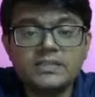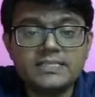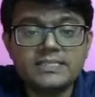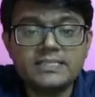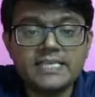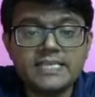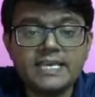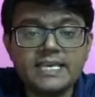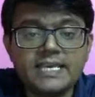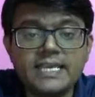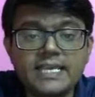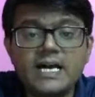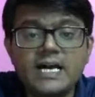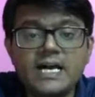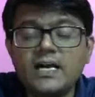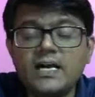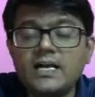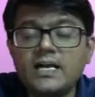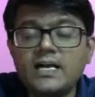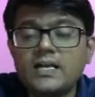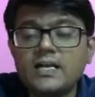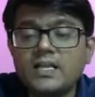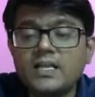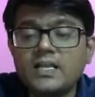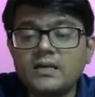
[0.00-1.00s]
area
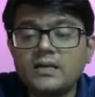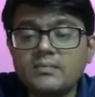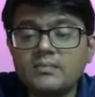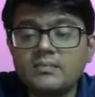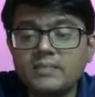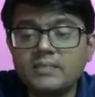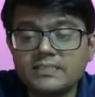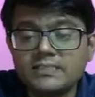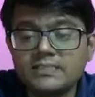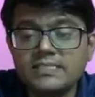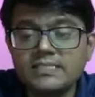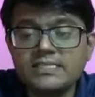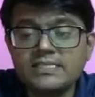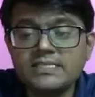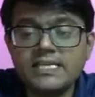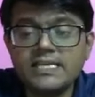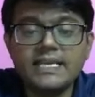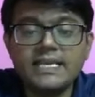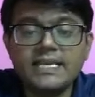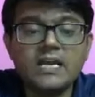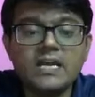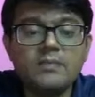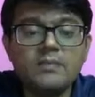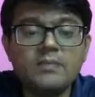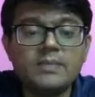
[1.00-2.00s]
plus this
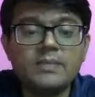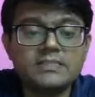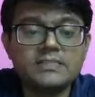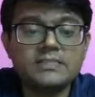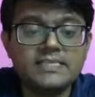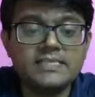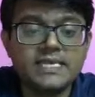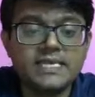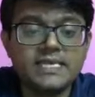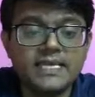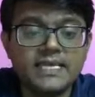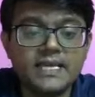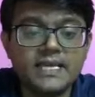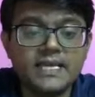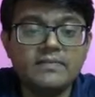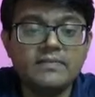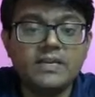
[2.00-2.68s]
area plus this area